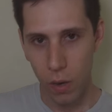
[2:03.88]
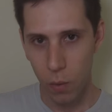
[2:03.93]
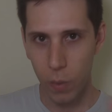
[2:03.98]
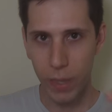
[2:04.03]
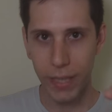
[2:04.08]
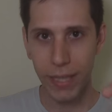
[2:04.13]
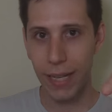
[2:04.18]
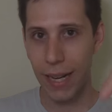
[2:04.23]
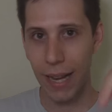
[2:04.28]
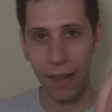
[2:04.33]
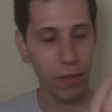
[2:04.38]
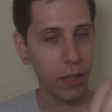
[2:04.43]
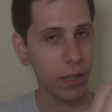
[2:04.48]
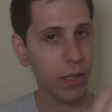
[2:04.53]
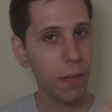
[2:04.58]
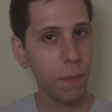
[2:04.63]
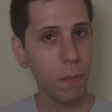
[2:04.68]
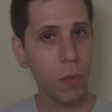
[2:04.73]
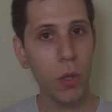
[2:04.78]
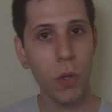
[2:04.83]
we didn't have a
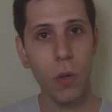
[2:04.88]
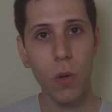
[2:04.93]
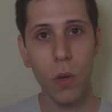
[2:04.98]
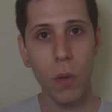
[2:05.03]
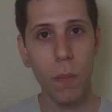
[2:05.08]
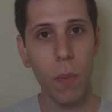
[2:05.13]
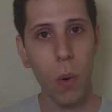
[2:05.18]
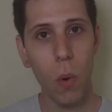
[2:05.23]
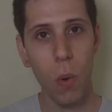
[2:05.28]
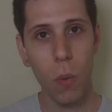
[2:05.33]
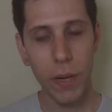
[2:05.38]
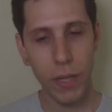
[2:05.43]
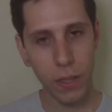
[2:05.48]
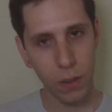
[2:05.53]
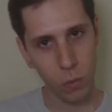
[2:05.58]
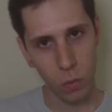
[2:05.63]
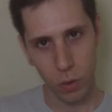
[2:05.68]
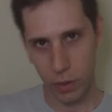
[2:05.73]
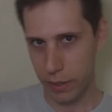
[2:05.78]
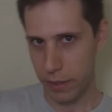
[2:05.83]
dip tube or we
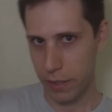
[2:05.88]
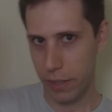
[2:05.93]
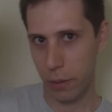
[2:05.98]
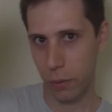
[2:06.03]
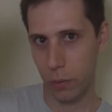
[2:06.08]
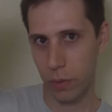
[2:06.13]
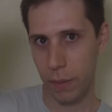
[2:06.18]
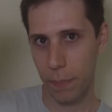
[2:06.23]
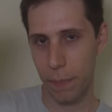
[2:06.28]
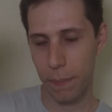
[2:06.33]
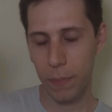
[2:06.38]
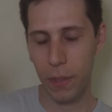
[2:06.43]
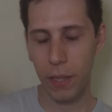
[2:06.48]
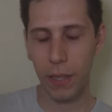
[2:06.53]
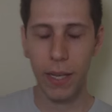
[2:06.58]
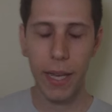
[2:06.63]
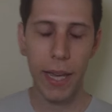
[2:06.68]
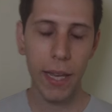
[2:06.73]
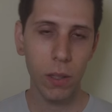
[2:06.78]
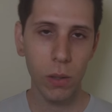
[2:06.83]
didn't want to tilt the
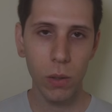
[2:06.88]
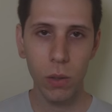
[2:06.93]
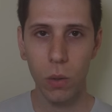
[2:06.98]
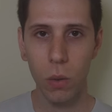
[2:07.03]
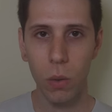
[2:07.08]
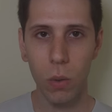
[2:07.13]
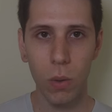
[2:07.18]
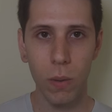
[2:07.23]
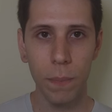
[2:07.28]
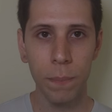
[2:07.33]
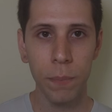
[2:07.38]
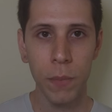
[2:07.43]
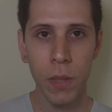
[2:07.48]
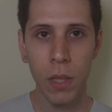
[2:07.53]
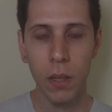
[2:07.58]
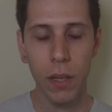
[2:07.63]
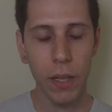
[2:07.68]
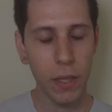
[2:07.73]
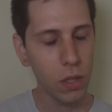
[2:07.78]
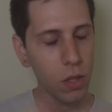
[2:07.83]
kettle or
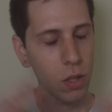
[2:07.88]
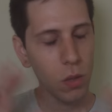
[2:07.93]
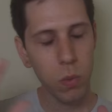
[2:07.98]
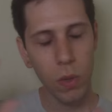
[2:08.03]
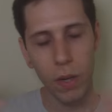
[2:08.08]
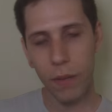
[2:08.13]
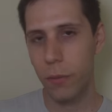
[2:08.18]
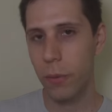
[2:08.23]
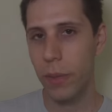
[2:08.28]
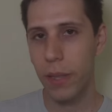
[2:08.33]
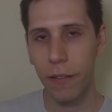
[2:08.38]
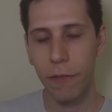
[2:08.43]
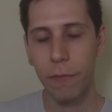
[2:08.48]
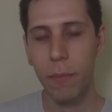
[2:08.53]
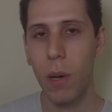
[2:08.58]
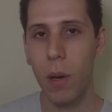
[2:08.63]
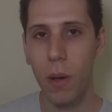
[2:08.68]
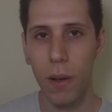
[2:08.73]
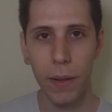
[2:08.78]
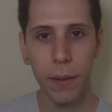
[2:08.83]
it's just whatever we left
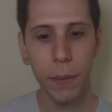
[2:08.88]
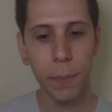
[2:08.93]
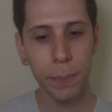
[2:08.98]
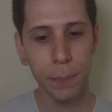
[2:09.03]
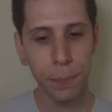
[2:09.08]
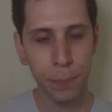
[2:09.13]
behind.